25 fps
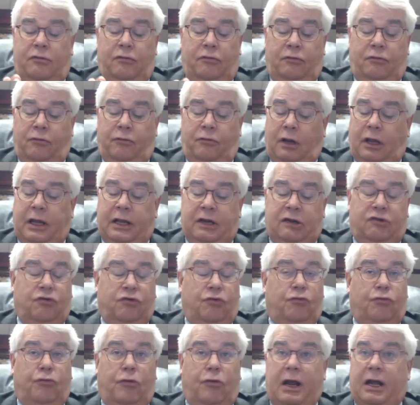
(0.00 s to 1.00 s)
relate
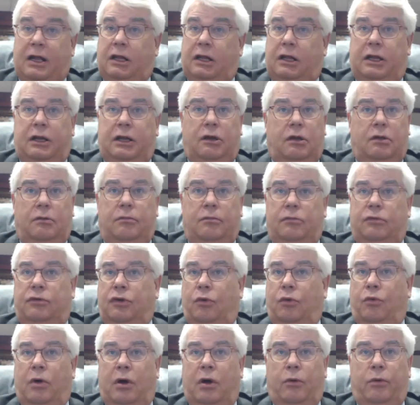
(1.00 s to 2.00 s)
directly to
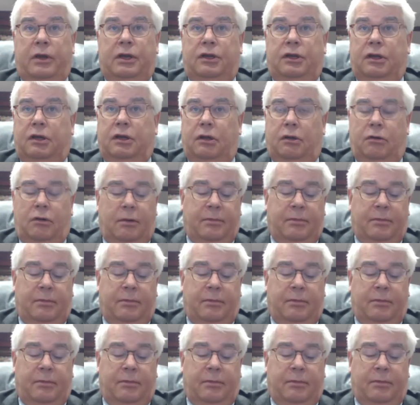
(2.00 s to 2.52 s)
what we do.